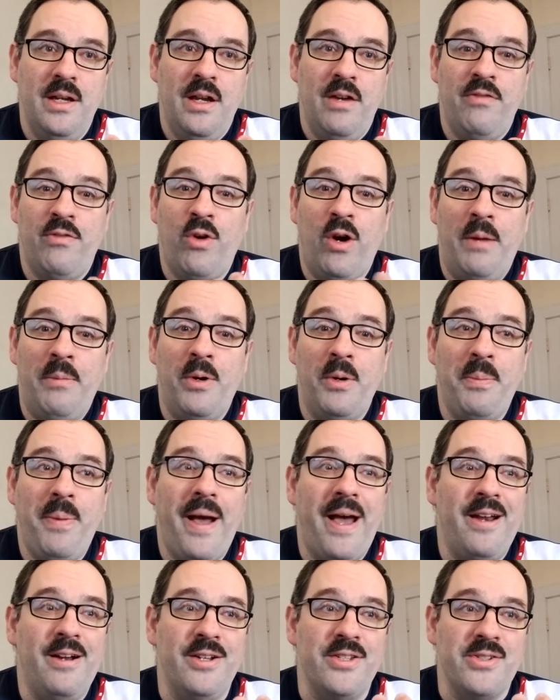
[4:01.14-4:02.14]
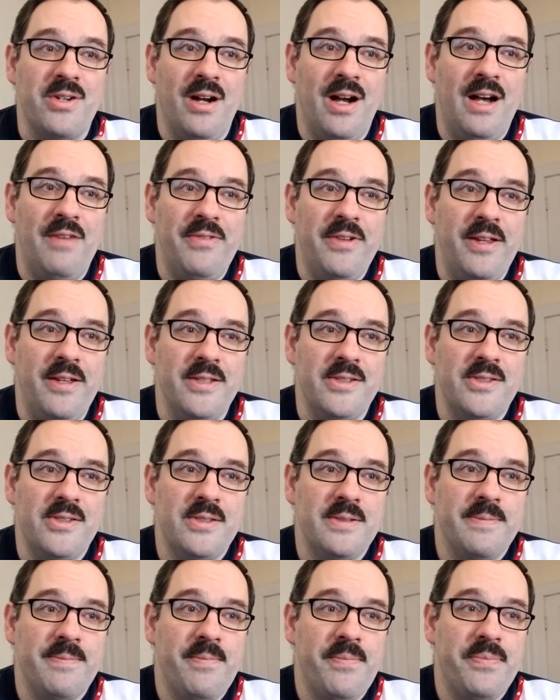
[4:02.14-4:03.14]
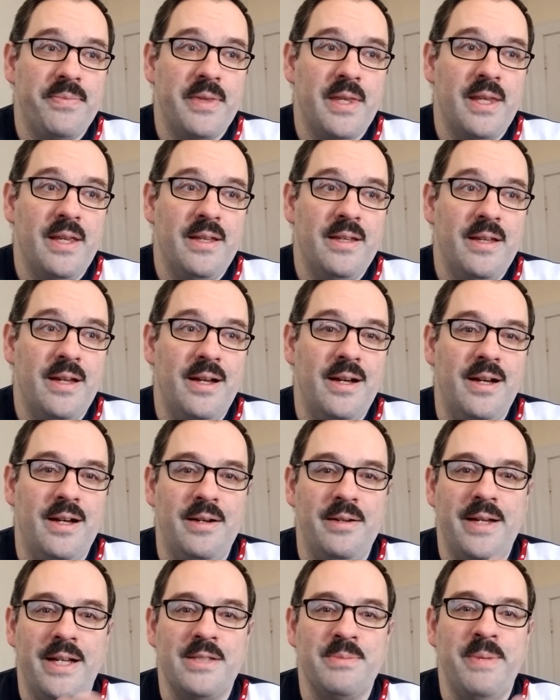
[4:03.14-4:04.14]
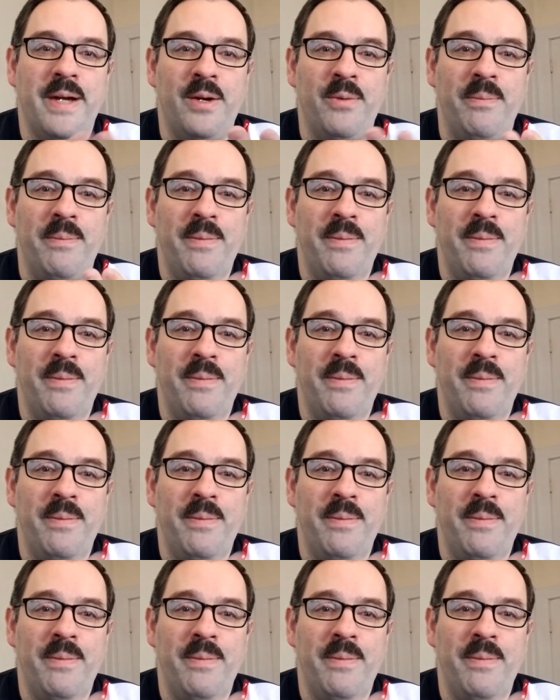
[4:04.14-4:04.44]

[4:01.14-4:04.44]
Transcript: 4 or more patterns are obvious. That's my